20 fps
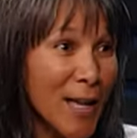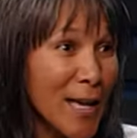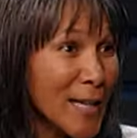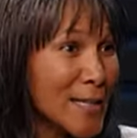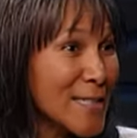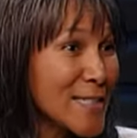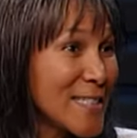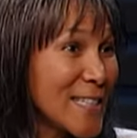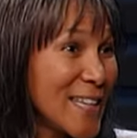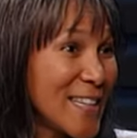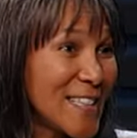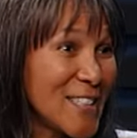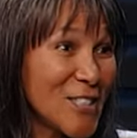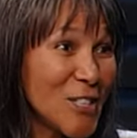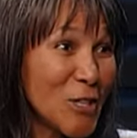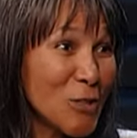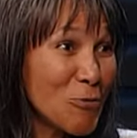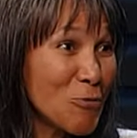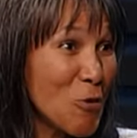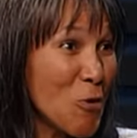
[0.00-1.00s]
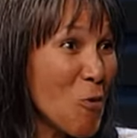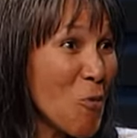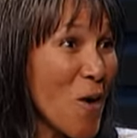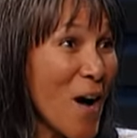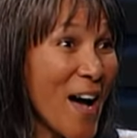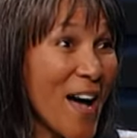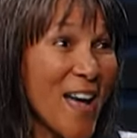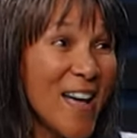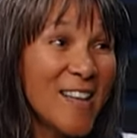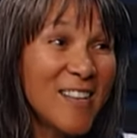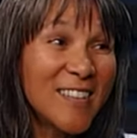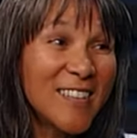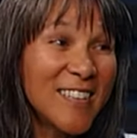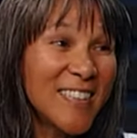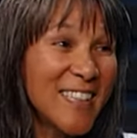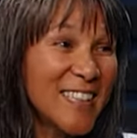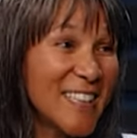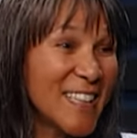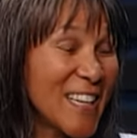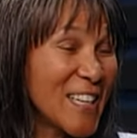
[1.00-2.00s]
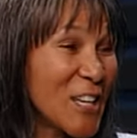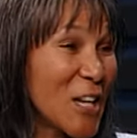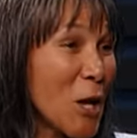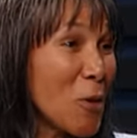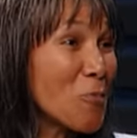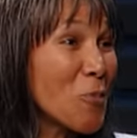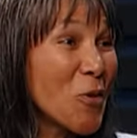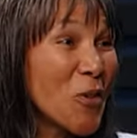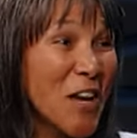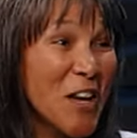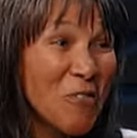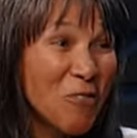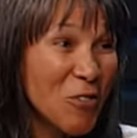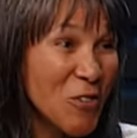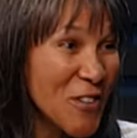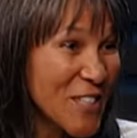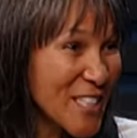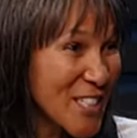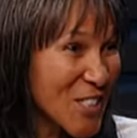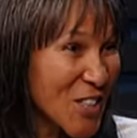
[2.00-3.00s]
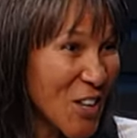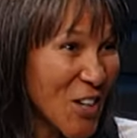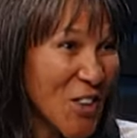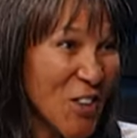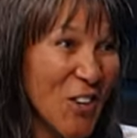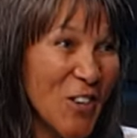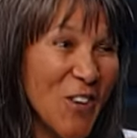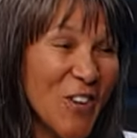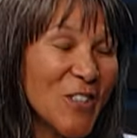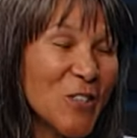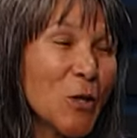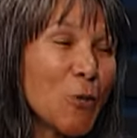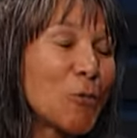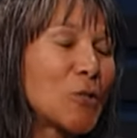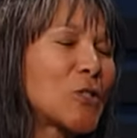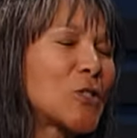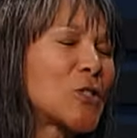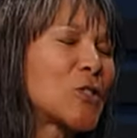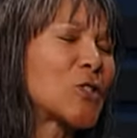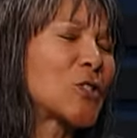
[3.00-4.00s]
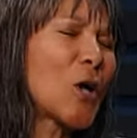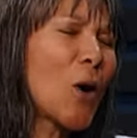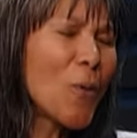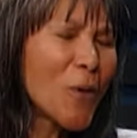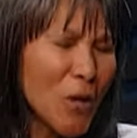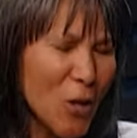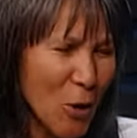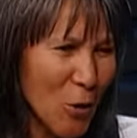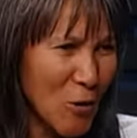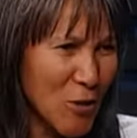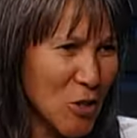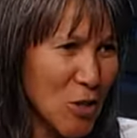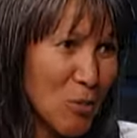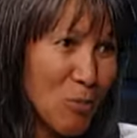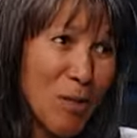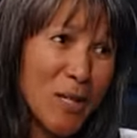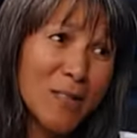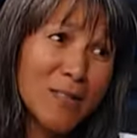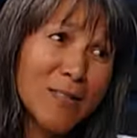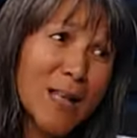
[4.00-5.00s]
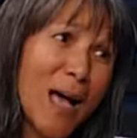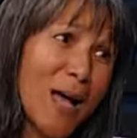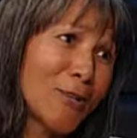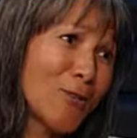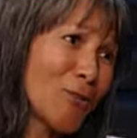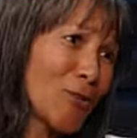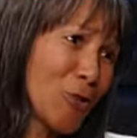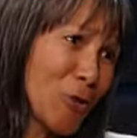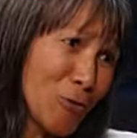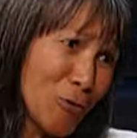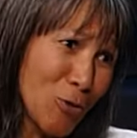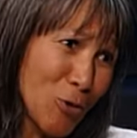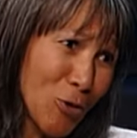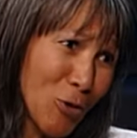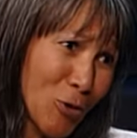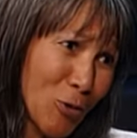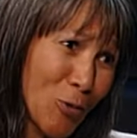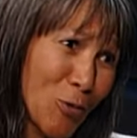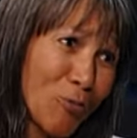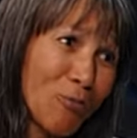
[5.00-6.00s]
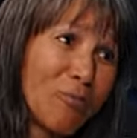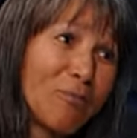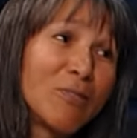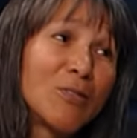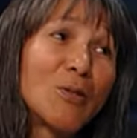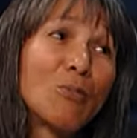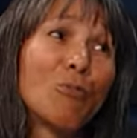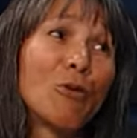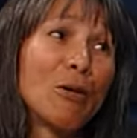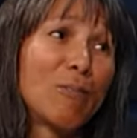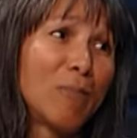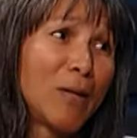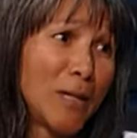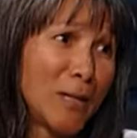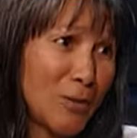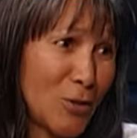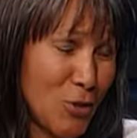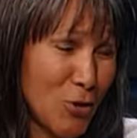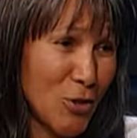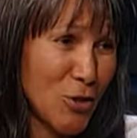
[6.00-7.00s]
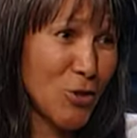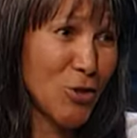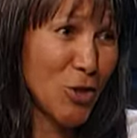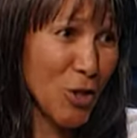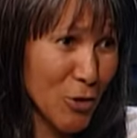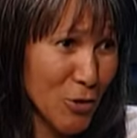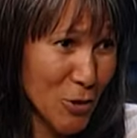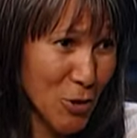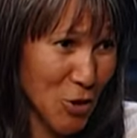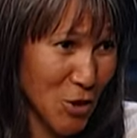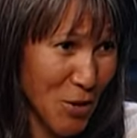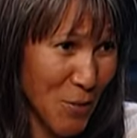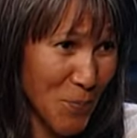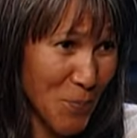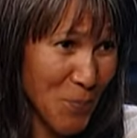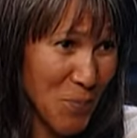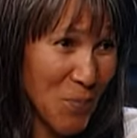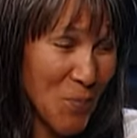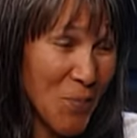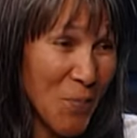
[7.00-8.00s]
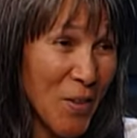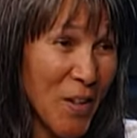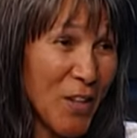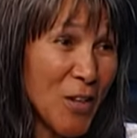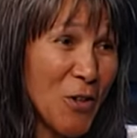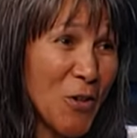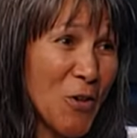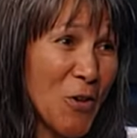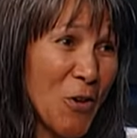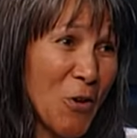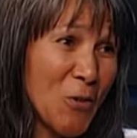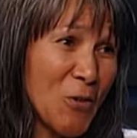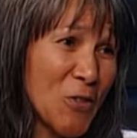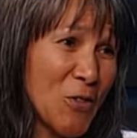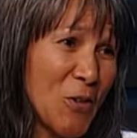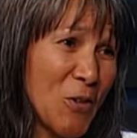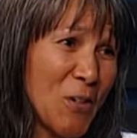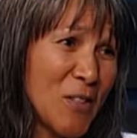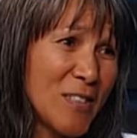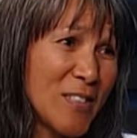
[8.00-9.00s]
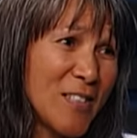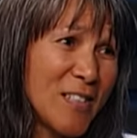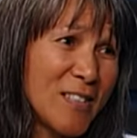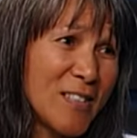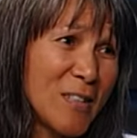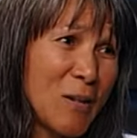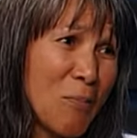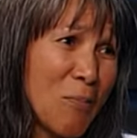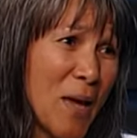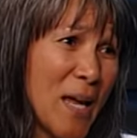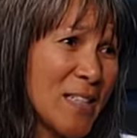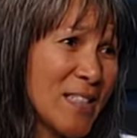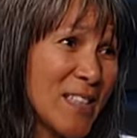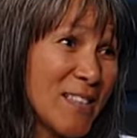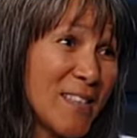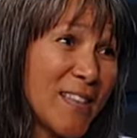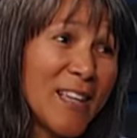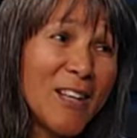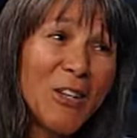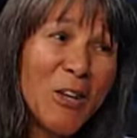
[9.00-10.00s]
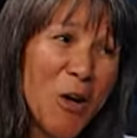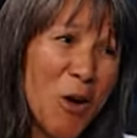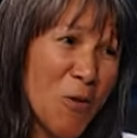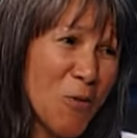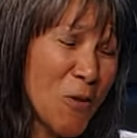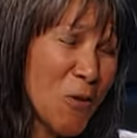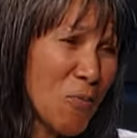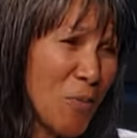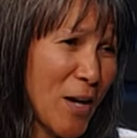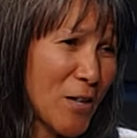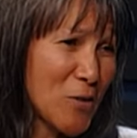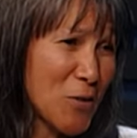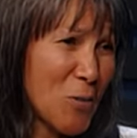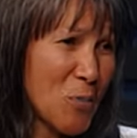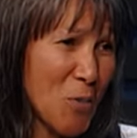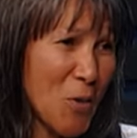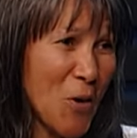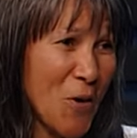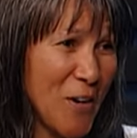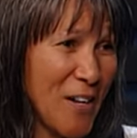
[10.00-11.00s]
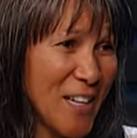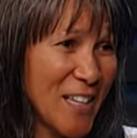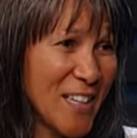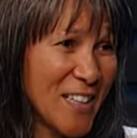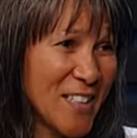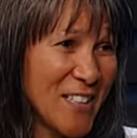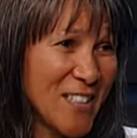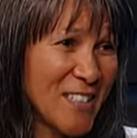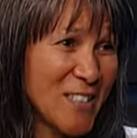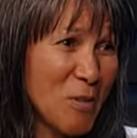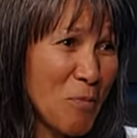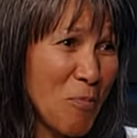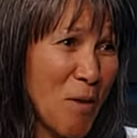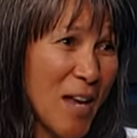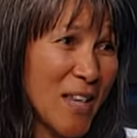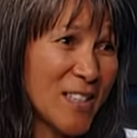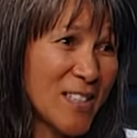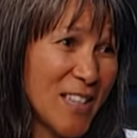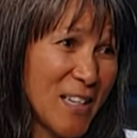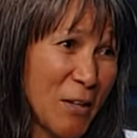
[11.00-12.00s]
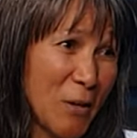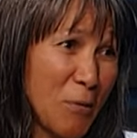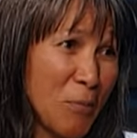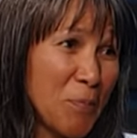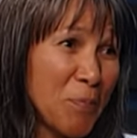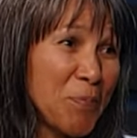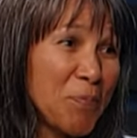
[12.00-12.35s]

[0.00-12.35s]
kind of stayed in touch for a while and, and kept praying for each other. And you were so encouraging because God used you to bring me into the church. Well, praise the Lord. You know, so it's it's an amazing thing, along with Pastor Murray. Just oh, amazing. For